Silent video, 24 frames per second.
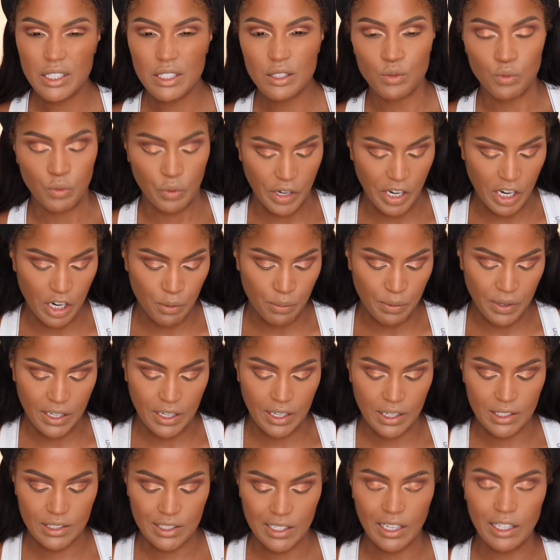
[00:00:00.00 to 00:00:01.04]
is weird
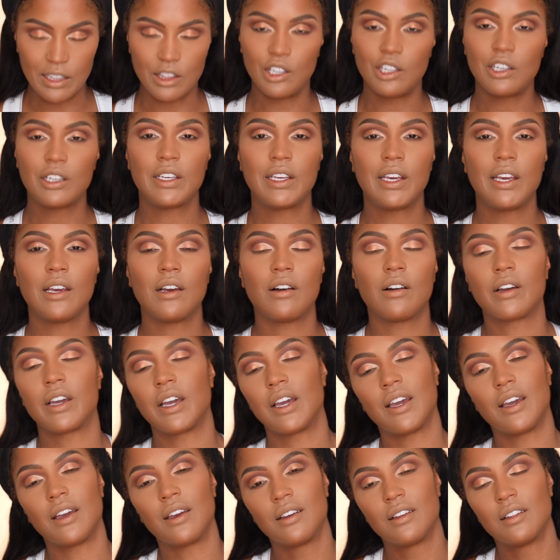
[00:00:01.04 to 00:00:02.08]
because like looking at
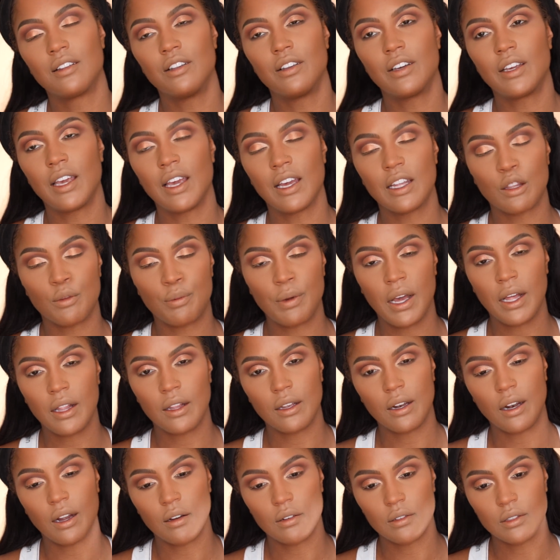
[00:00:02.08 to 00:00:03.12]
the
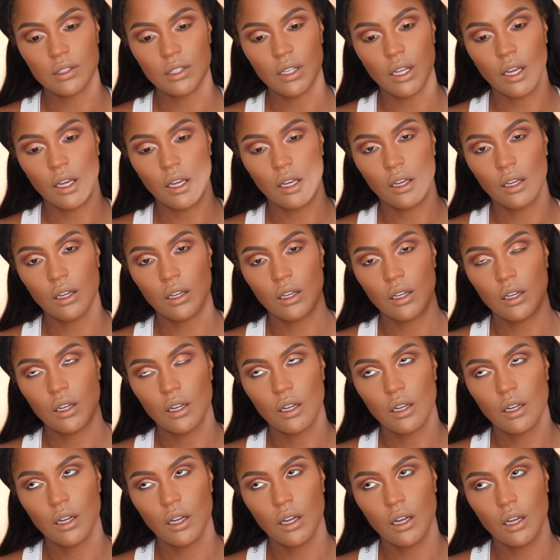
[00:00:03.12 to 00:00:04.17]
palette, I was like,
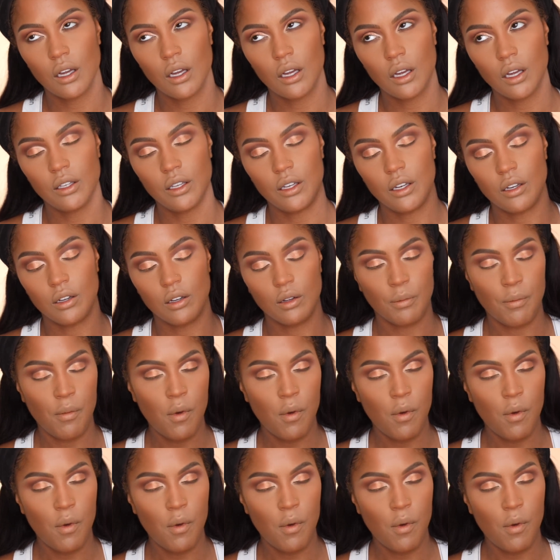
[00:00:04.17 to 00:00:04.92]
you know,